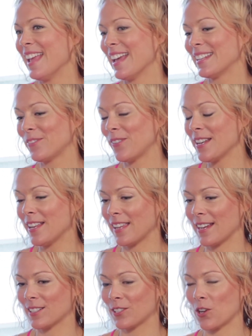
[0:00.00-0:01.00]
And if
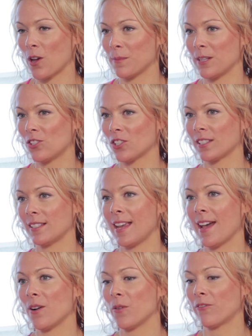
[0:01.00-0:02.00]
anything, it's taught me just
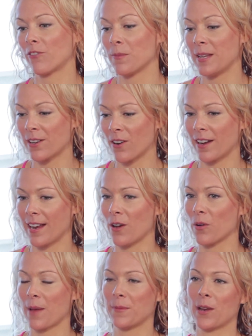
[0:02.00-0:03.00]
now from here on
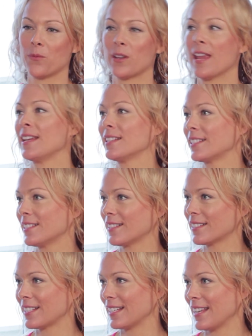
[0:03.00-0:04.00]
out. I would hate
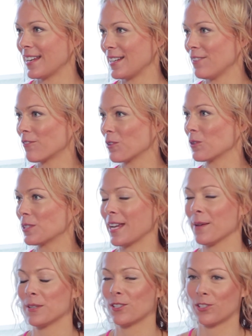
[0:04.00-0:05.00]
to get any further
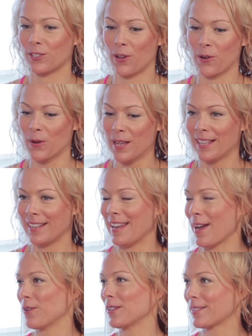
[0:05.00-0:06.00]
damage. So
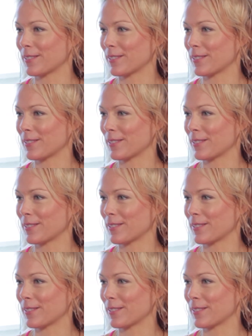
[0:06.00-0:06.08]
now it's